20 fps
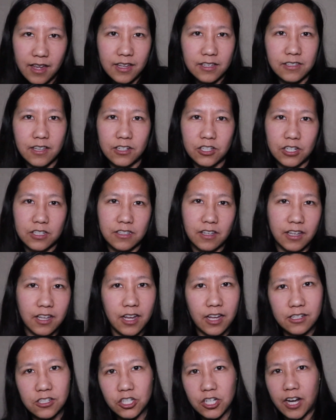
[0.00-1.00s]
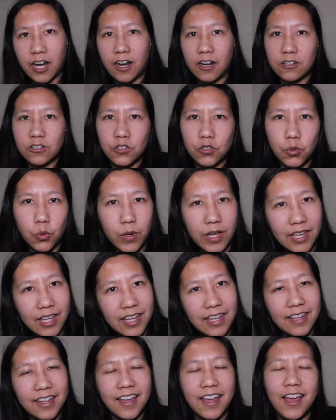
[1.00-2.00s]
such as a chair
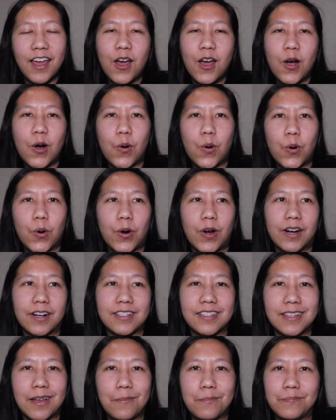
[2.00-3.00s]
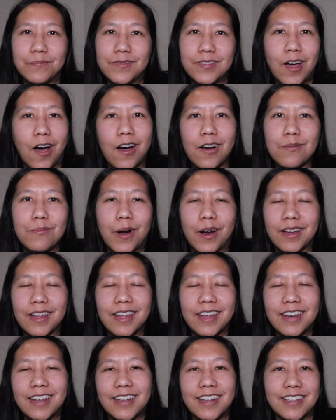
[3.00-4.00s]
squeaking or some dog
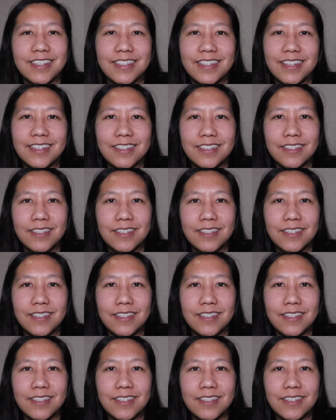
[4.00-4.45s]
barking in a distance.